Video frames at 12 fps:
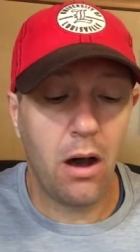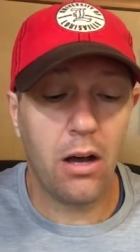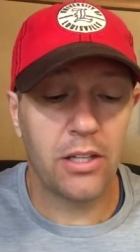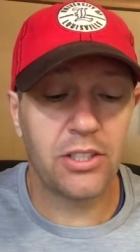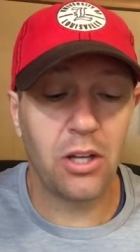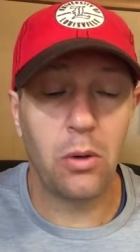
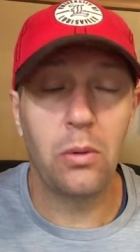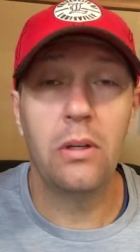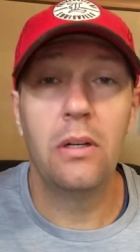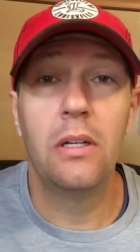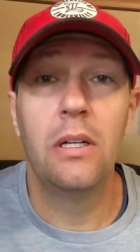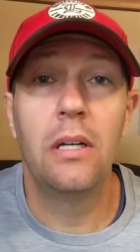Also,
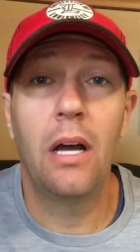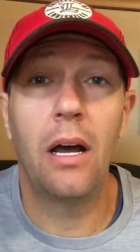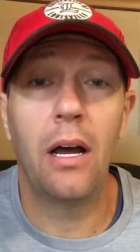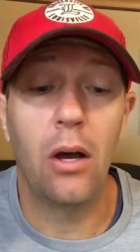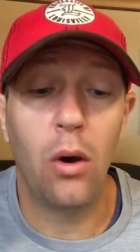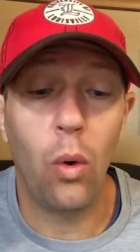
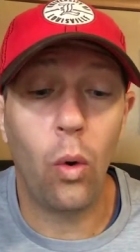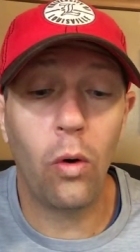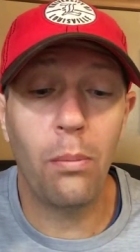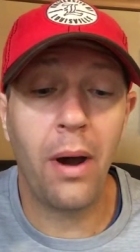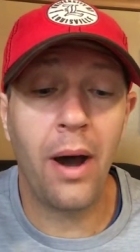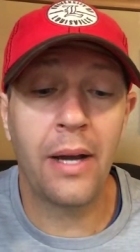
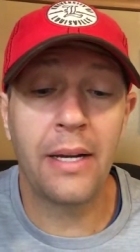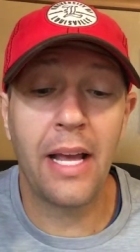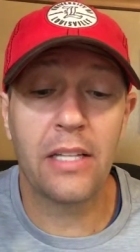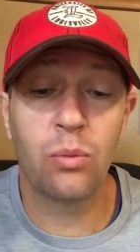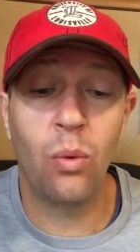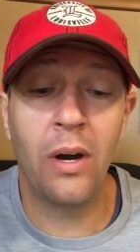Orban
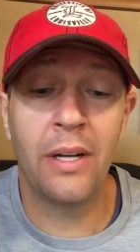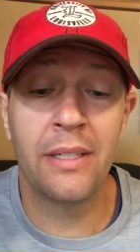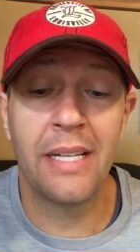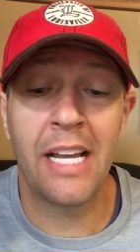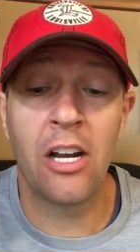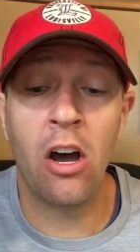has
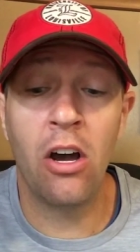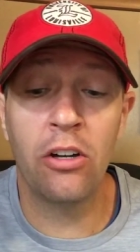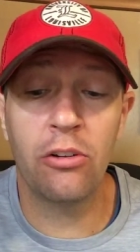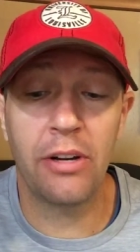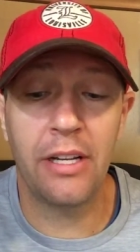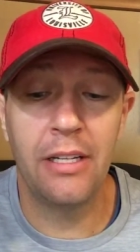won in
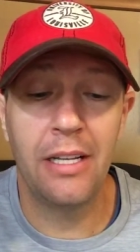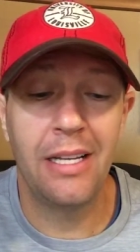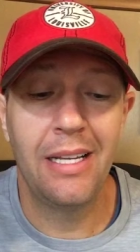Hungary,